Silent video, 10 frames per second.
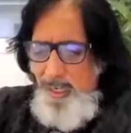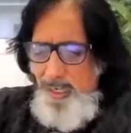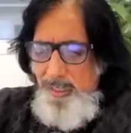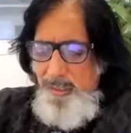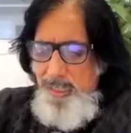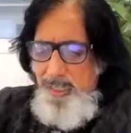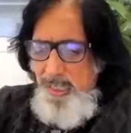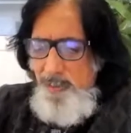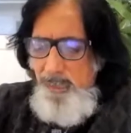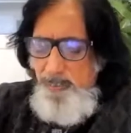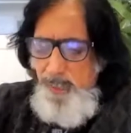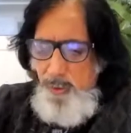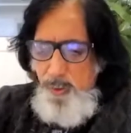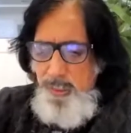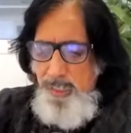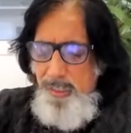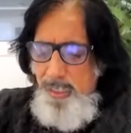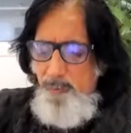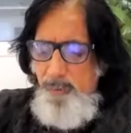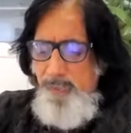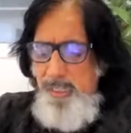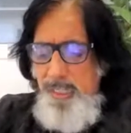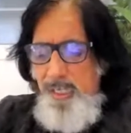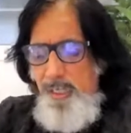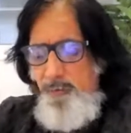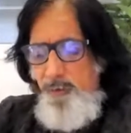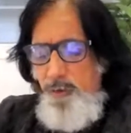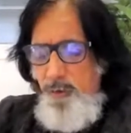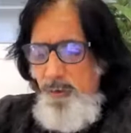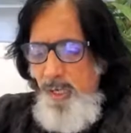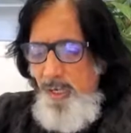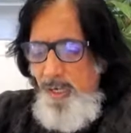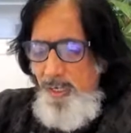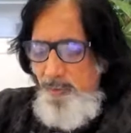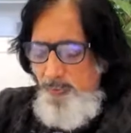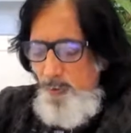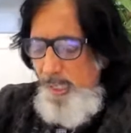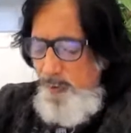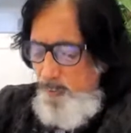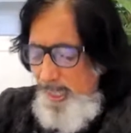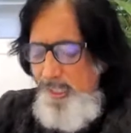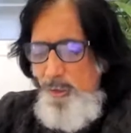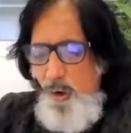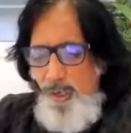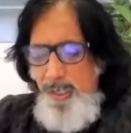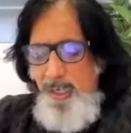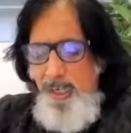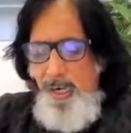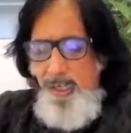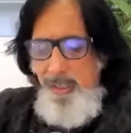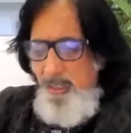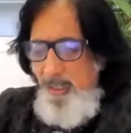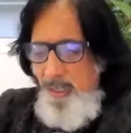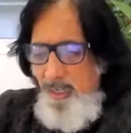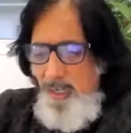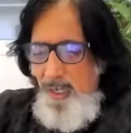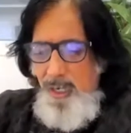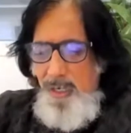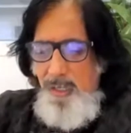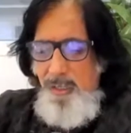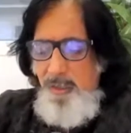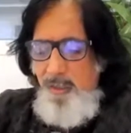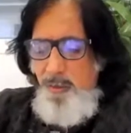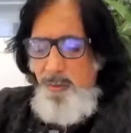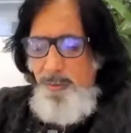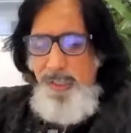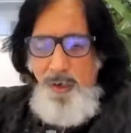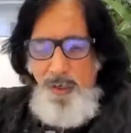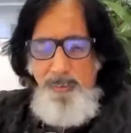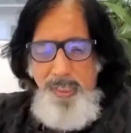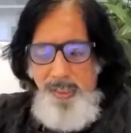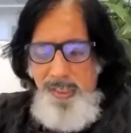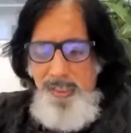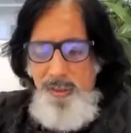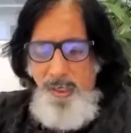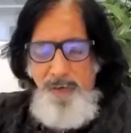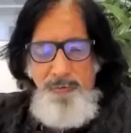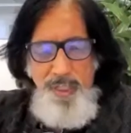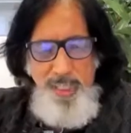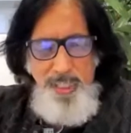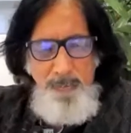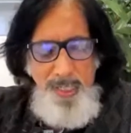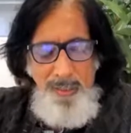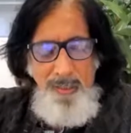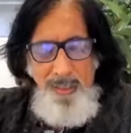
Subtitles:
and these are the people who say that we will sell it for you. If you have one corner cut, you will not be. It's not an efficient plan.